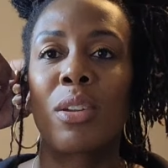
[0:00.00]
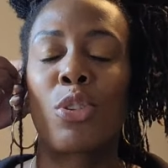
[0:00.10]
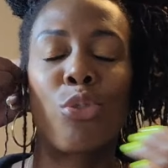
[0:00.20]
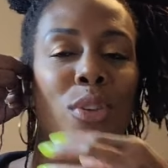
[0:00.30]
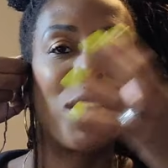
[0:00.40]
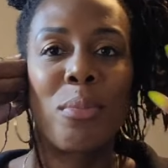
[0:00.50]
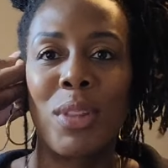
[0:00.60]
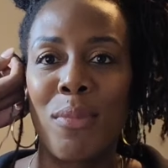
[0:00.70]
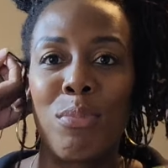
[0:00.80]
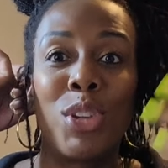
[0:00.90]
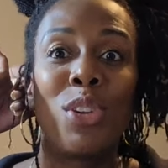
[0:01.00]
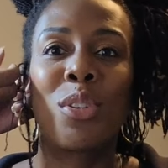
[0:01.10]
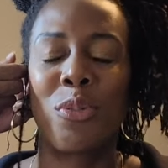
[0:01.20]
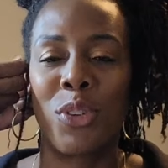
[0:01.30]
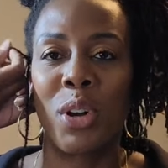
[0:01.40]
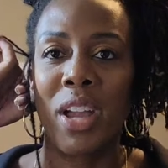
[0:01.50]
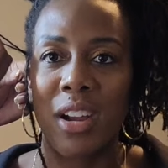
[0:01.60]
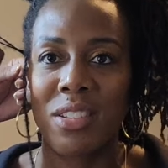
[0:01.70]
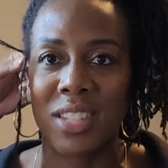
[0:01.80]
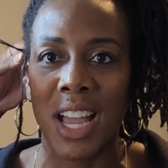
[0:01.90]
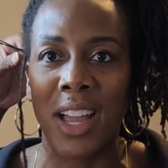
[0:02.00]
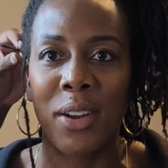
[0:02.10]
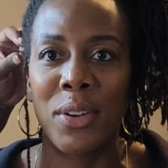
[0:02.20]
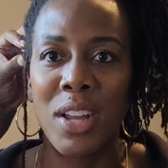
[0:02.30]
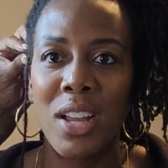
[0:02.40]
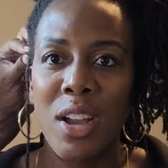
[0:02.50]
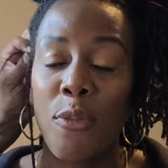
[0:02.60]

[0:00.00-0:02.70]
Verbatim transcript: incredibly beautiful hairstyle